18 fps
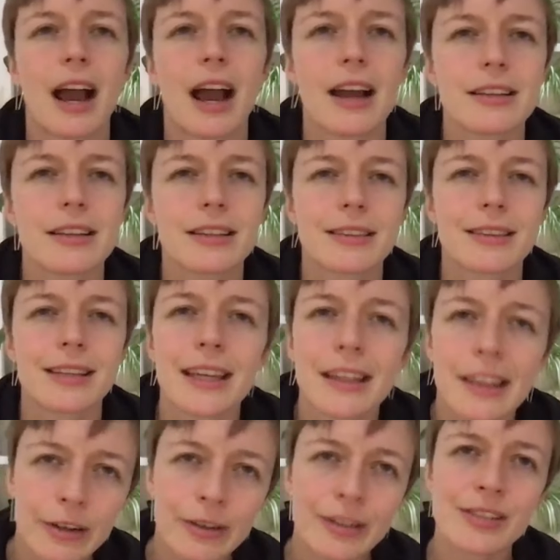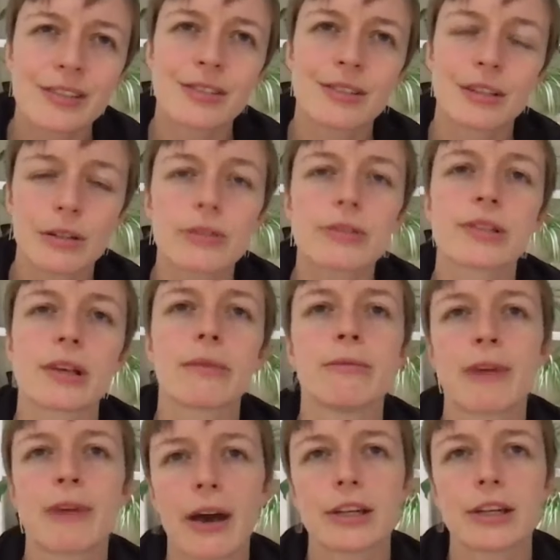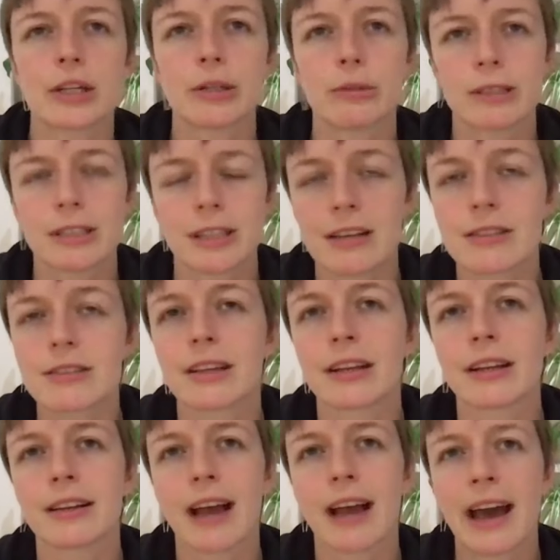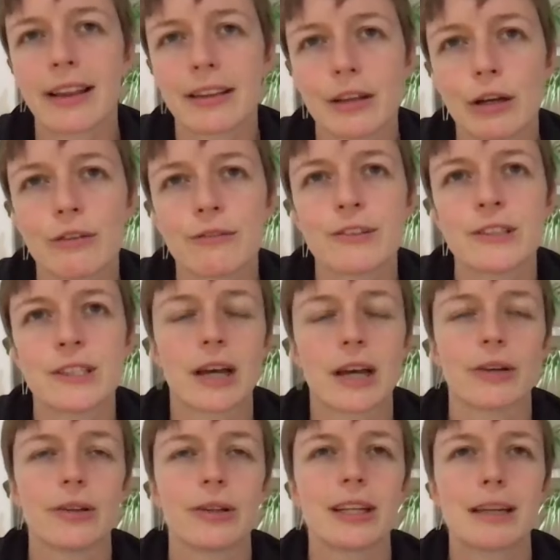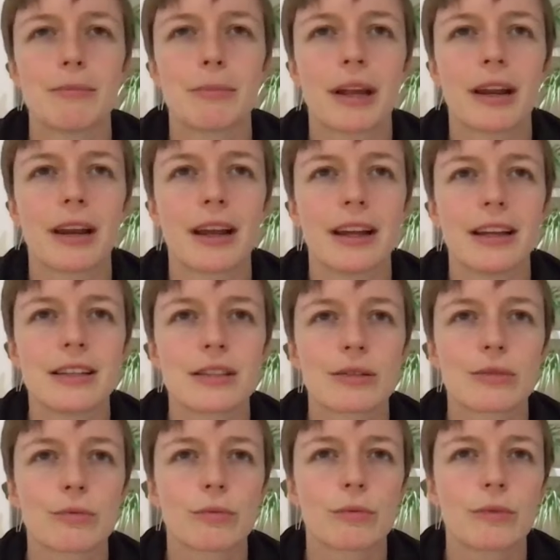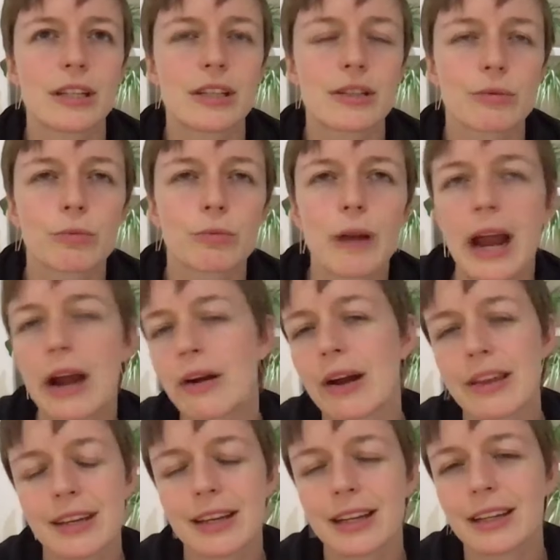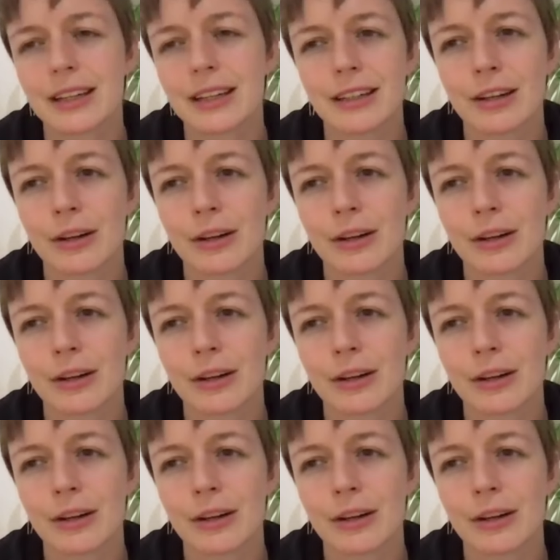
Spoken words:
I think there is still some value in testing at low fidelity, but it's rare. I think,